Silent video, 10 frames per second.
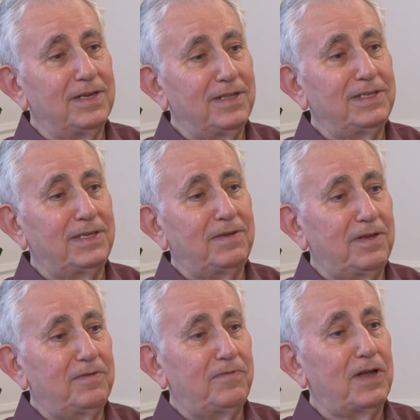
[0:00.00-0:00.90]
this
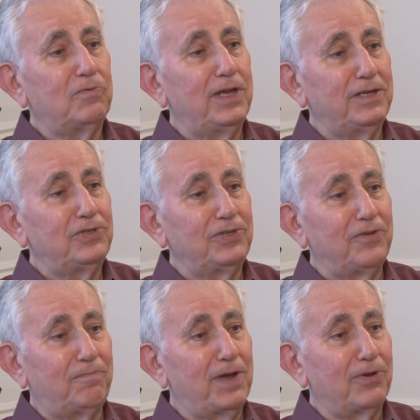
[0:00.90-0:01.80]
foundation
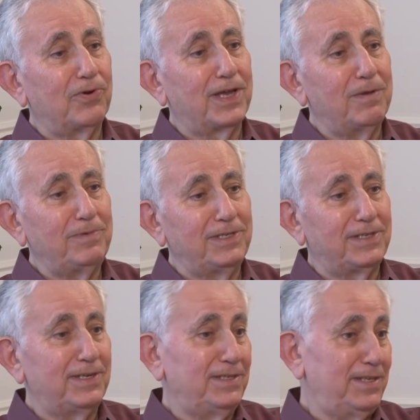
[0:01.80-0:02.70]
of
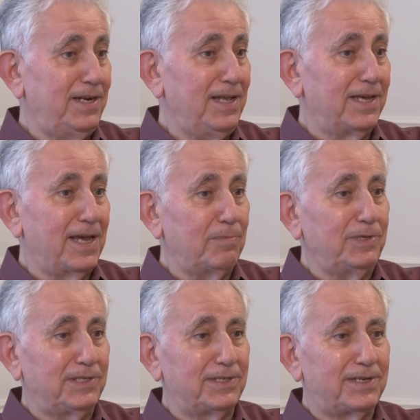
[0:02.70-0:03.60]
biochemistry is really
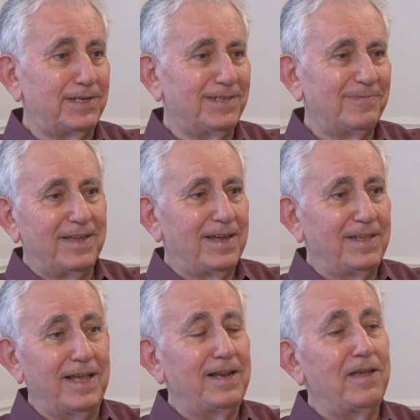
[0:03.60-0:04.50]
chemistry.
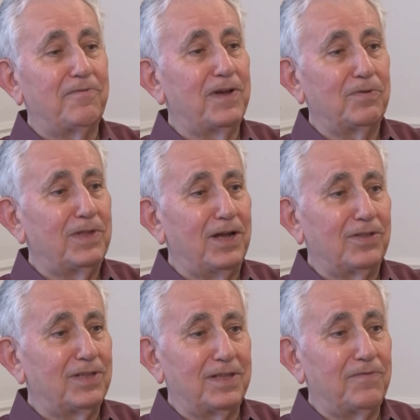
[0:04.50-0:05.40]
And then I found
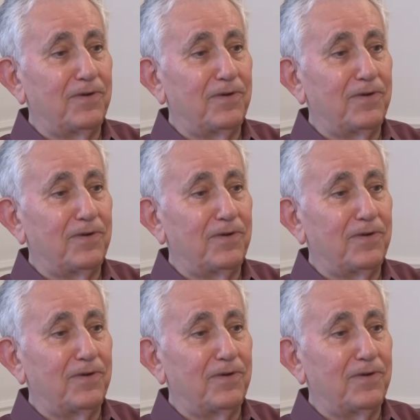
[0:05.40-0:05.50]
out that